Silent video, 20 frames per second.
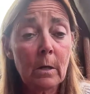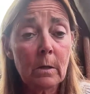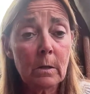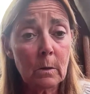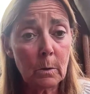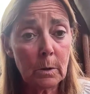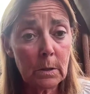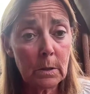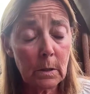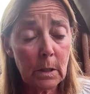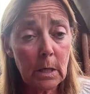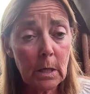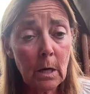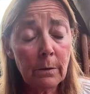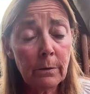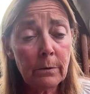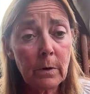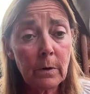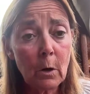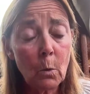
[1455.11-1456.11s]
So it's the
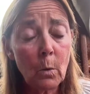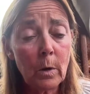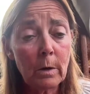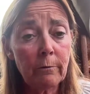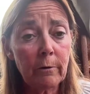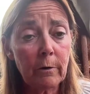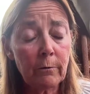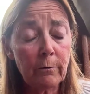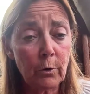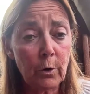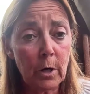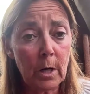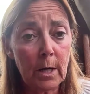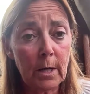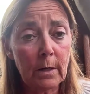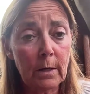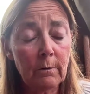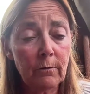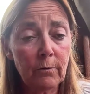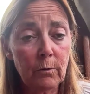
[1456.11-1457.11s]
EN
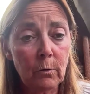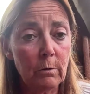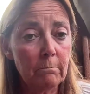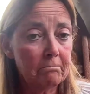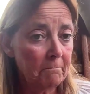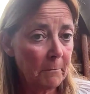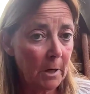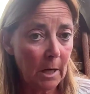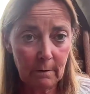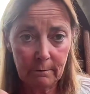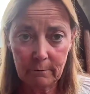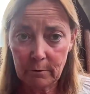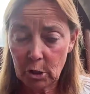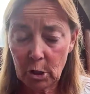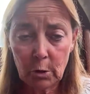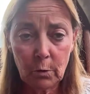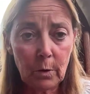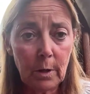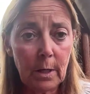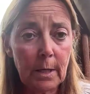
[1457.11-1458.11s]
301549 for kind of
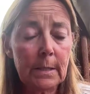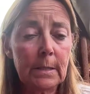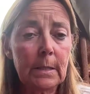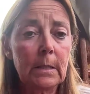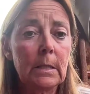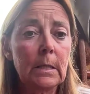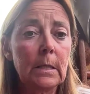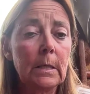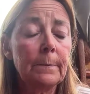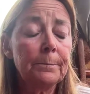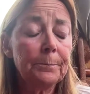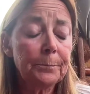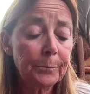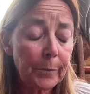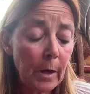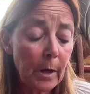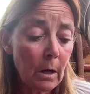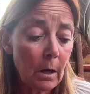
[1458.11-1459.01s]
general ICT.